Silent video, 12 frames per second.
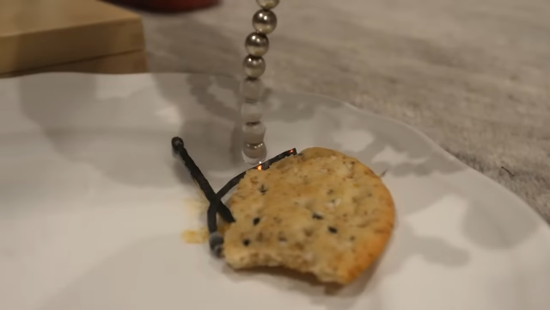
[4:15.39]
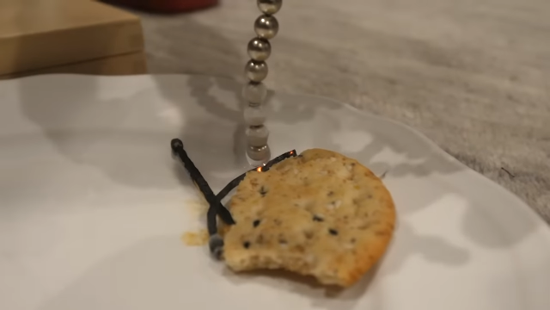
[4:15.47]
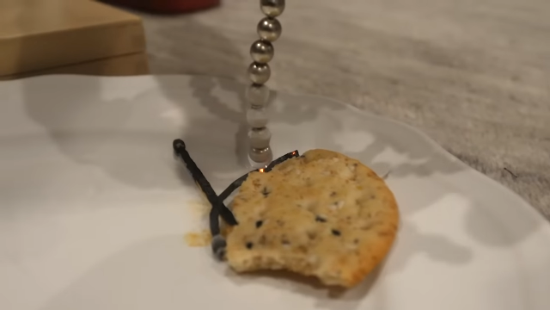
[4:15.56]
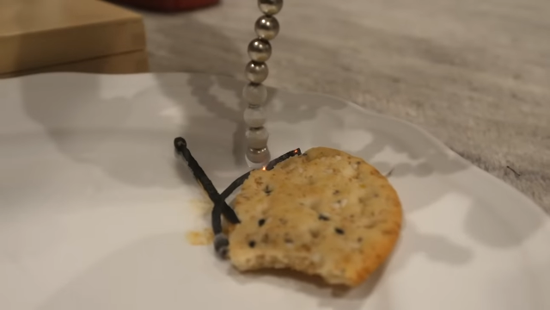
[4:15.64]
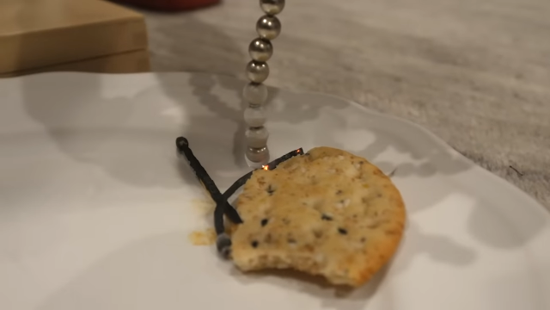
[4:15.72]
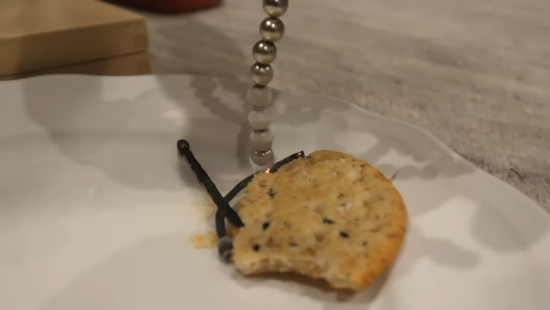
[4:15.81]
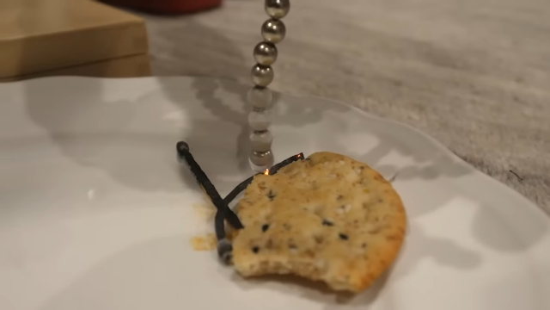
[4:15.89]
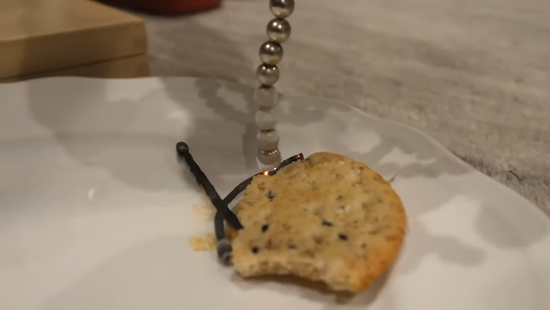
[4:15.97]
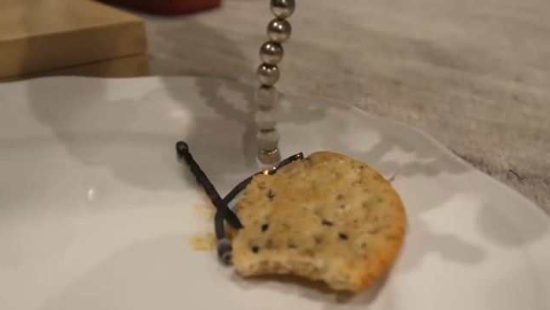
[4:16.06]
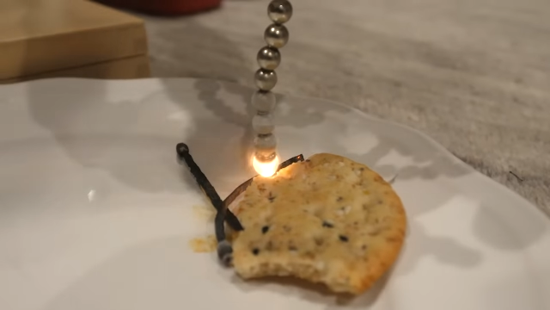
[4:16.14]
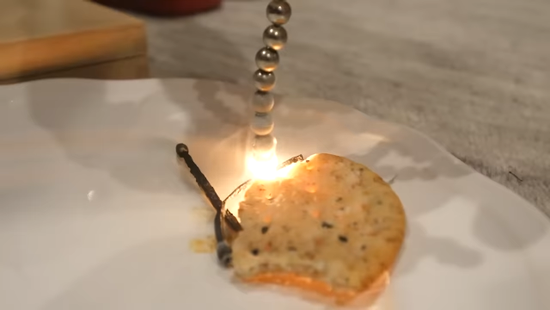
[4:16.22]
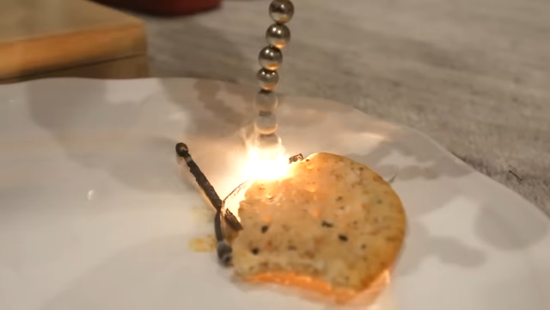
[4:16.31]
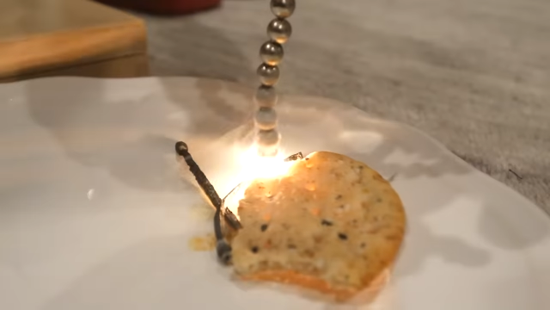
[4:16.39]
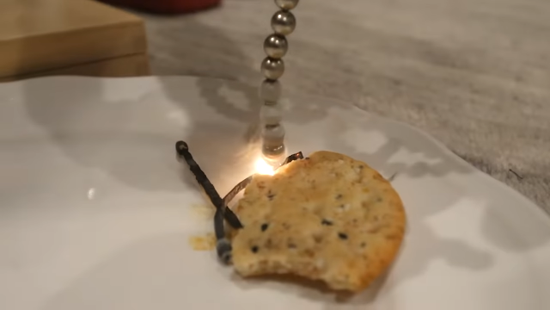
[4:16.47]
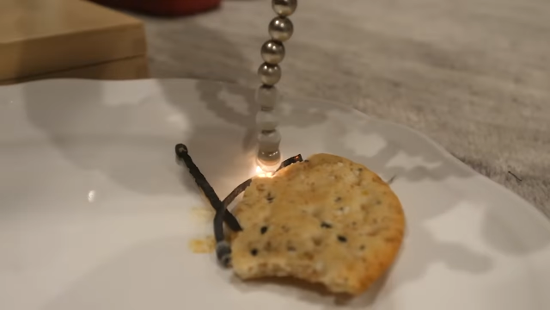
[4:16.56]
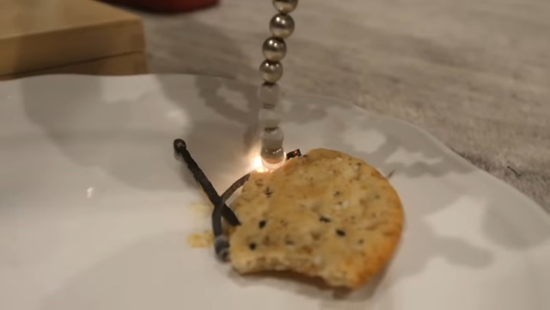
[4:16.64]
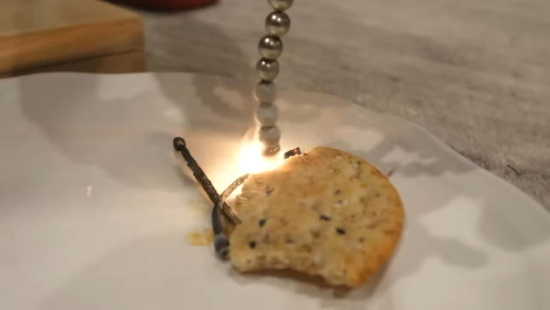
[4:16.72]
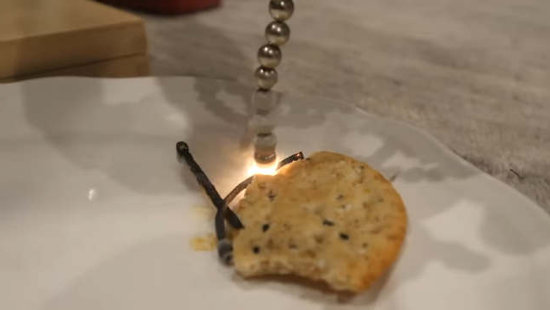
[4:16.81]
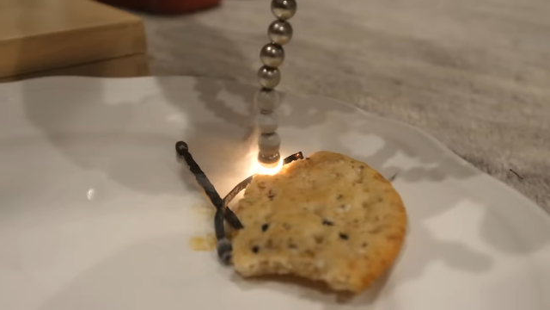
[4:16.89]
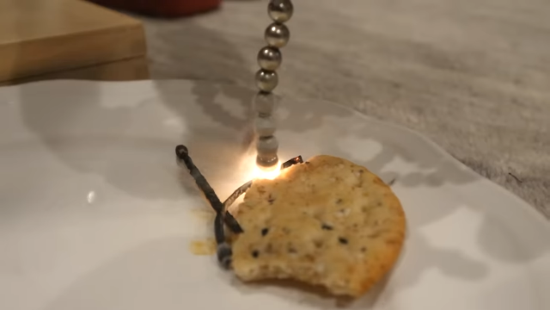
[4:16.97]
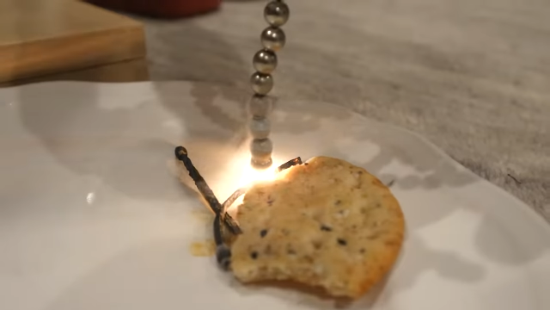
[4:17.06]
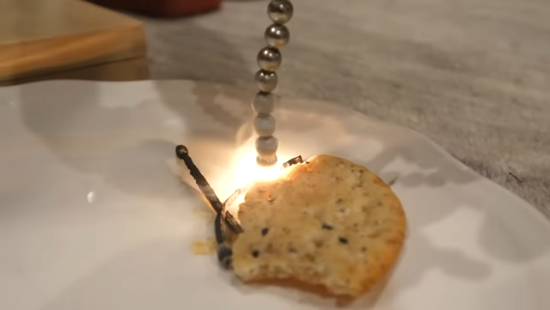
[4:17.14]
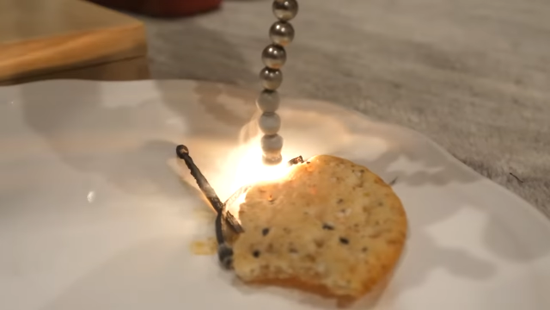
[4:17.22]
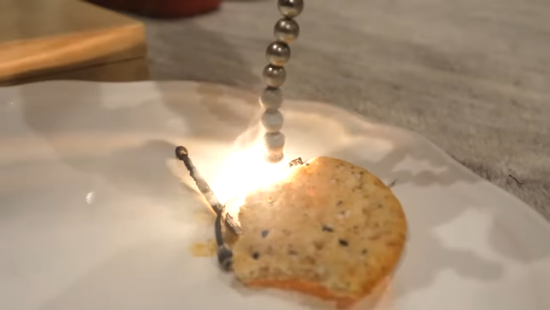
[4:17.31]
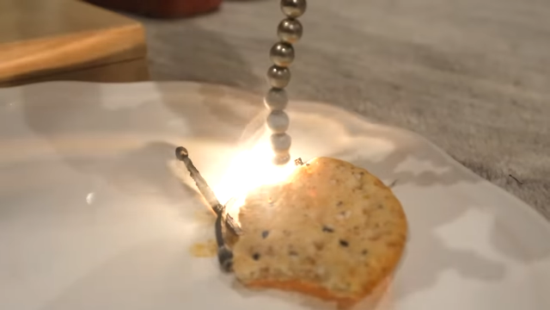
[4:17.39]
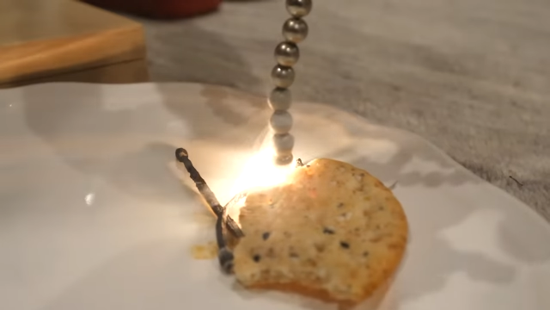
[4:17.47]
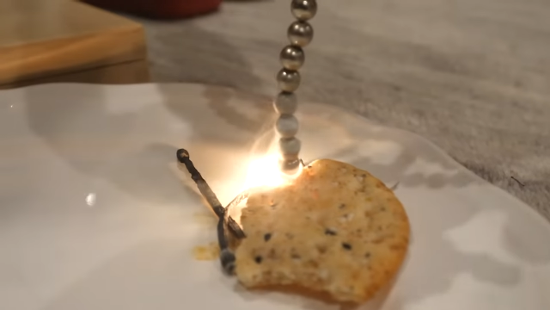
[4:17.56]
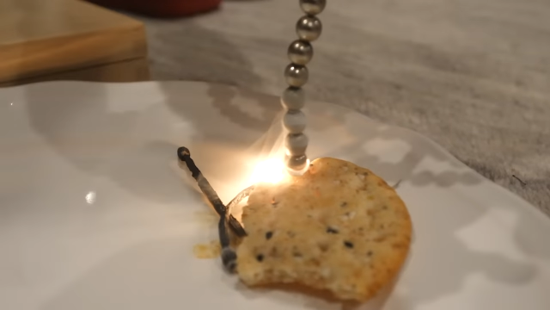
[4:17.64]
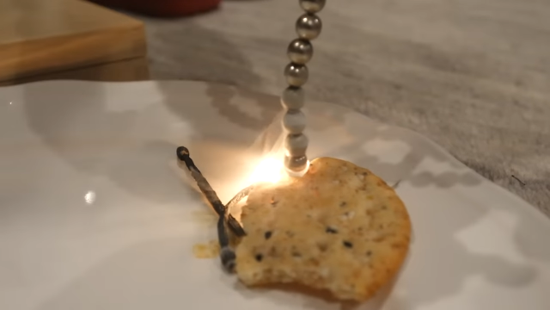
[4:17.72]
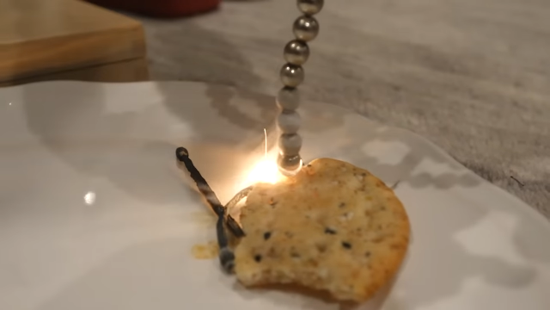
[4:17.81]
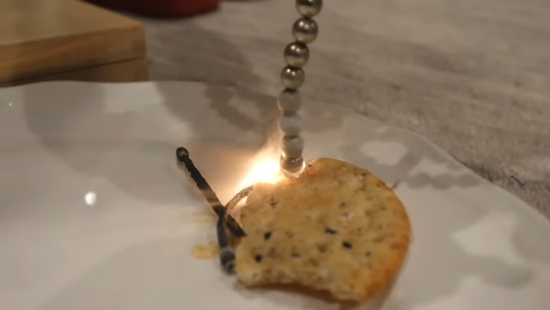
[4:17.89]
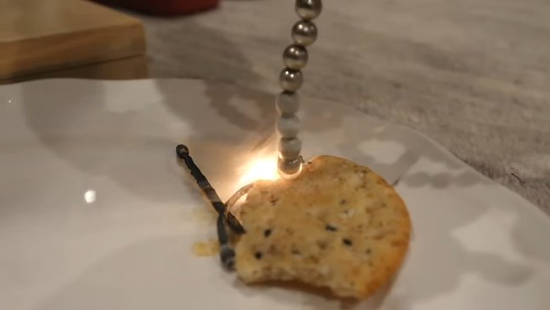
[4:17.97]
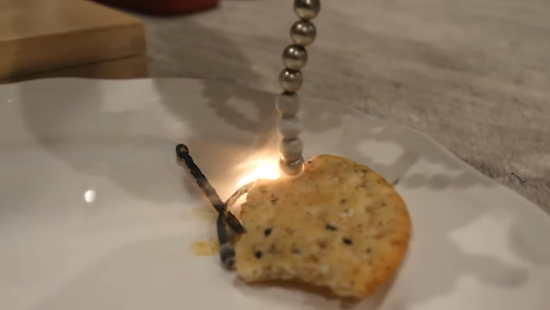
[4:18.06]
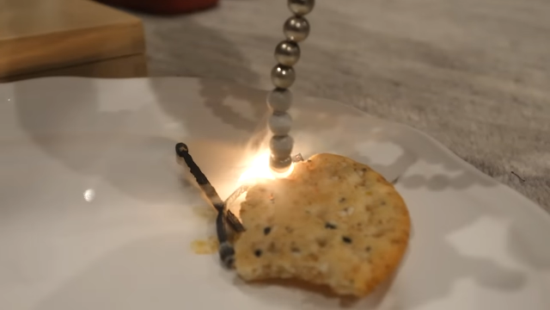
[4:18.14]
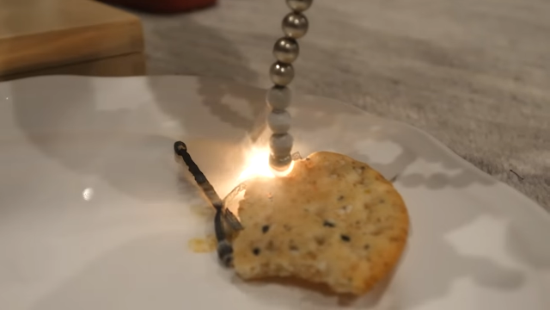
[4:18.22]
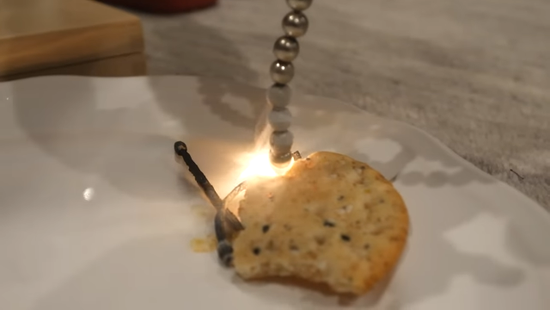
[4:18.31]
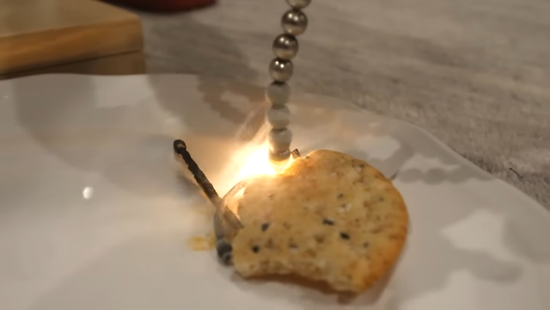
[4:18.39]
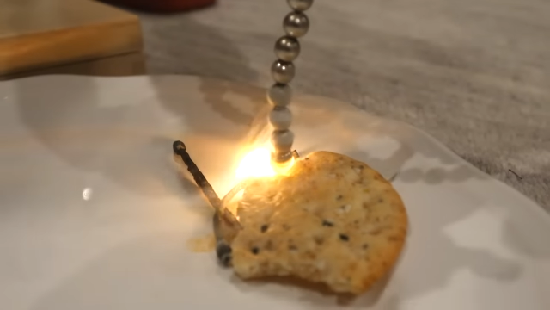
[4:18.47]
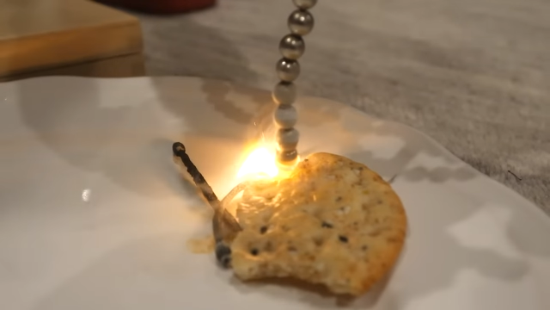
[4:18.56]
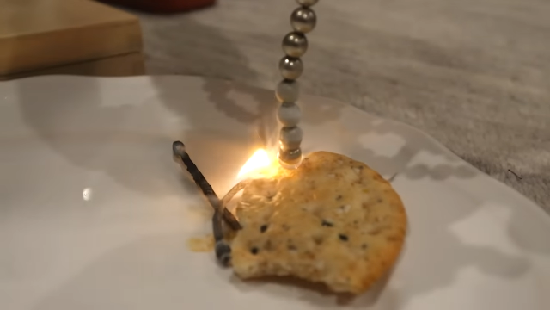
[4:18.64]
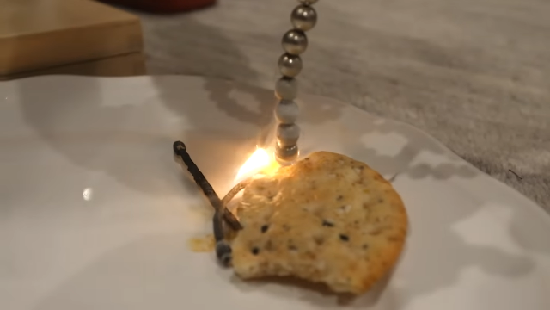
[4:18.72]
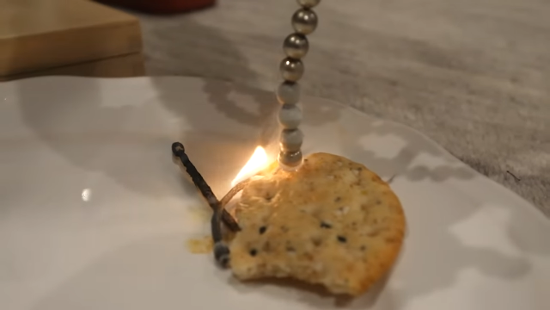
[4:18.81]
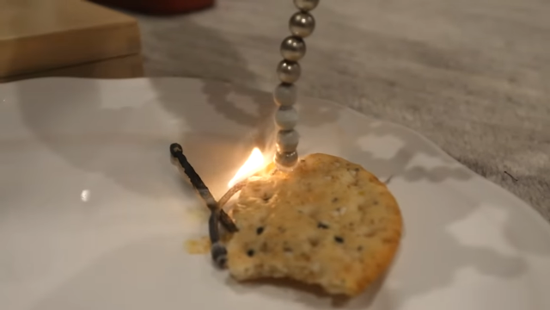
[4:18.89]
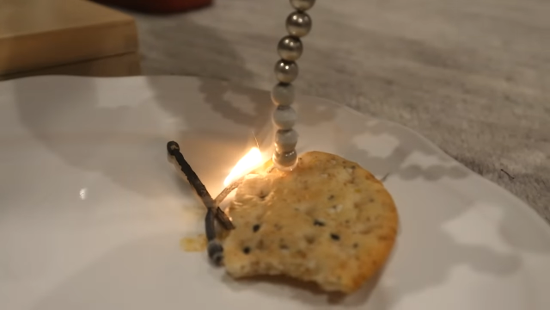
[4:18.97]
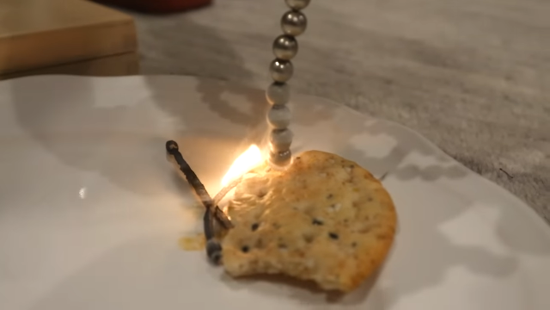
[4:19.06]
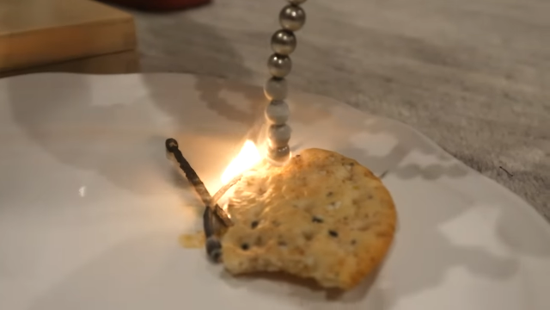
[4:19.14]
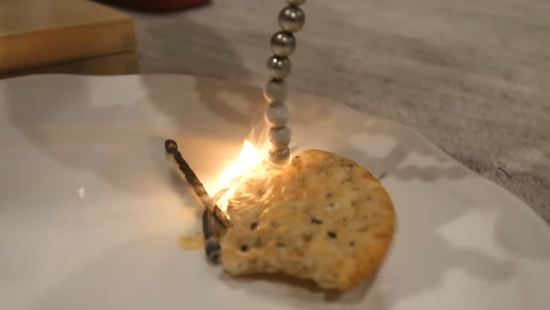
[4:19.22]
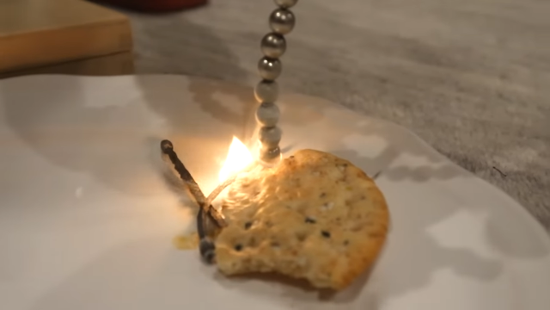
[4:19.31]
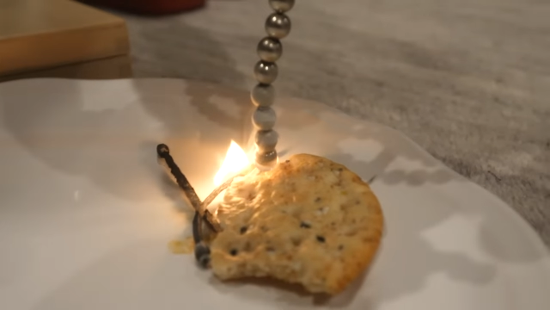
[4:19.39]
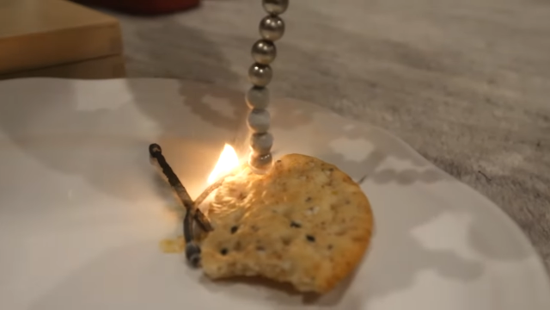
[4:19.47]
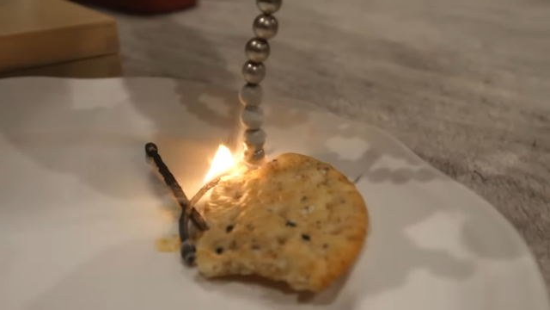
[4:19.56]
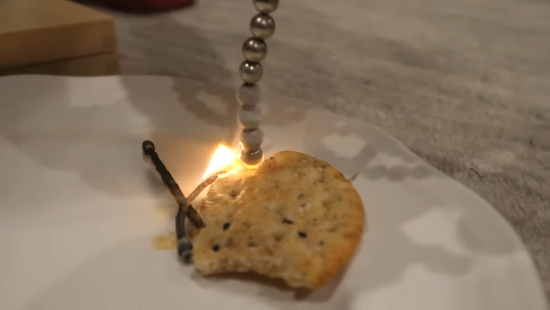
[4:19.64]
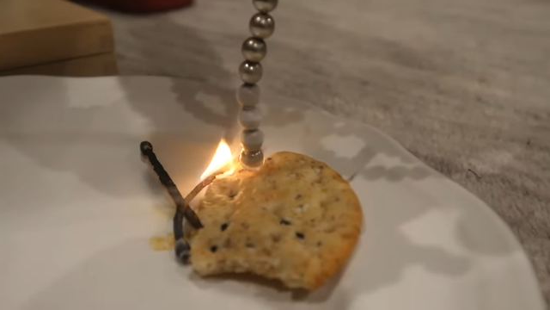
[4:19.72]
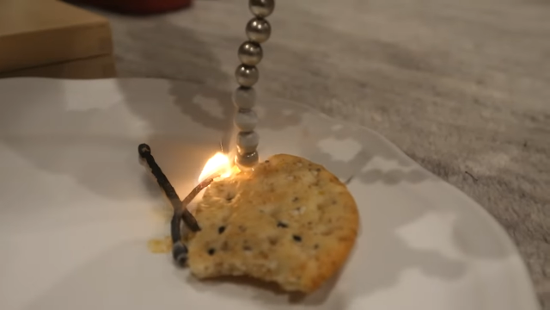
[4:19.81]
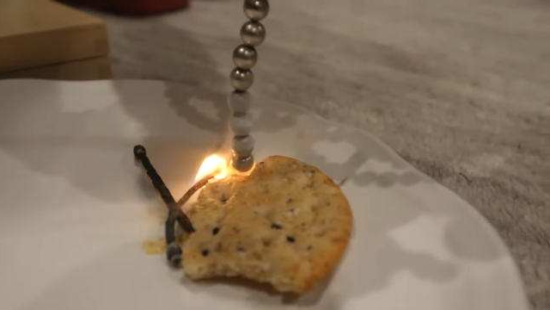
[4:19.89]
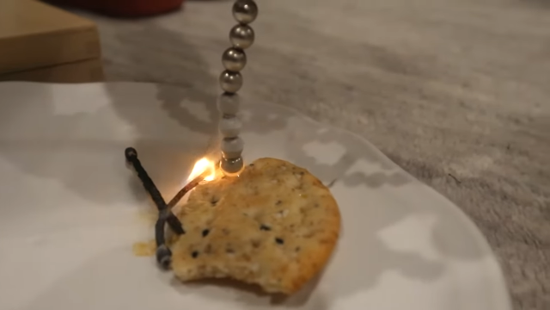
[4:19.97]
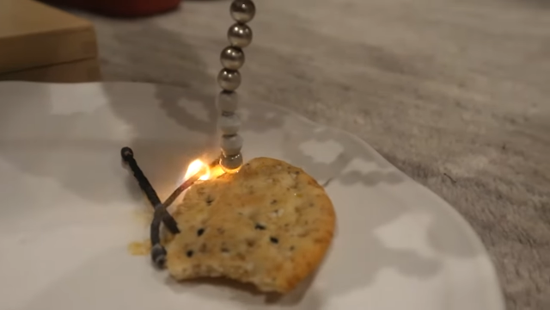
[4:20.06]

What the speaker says: Nobody's mouth can be seen.